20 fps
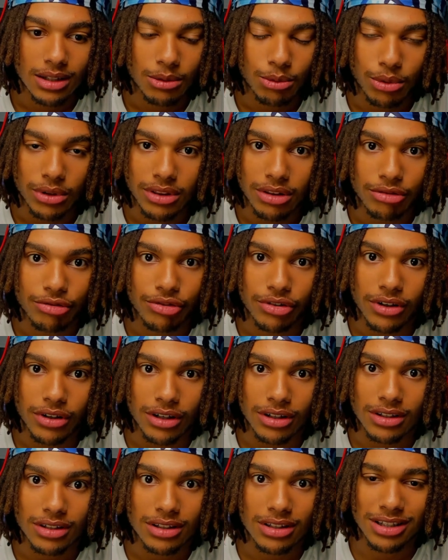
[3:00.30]
what the
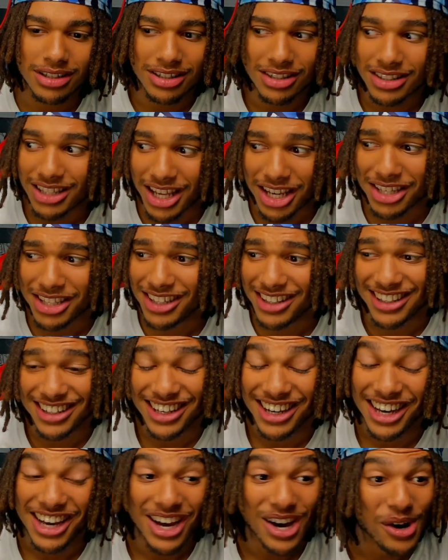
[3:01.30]
fuck? Like,
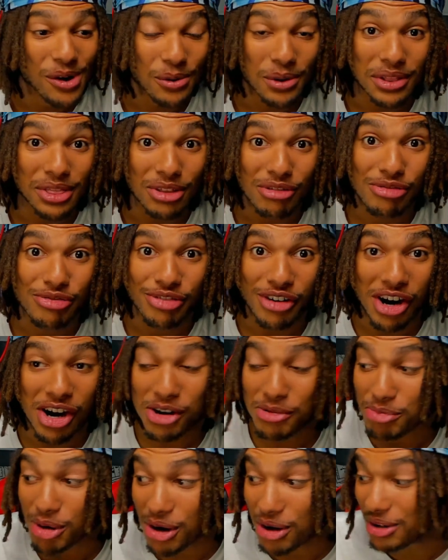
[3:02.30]
what the
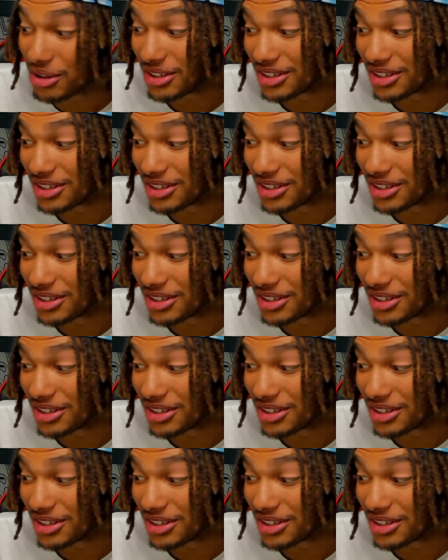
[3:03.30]
fuck, bro?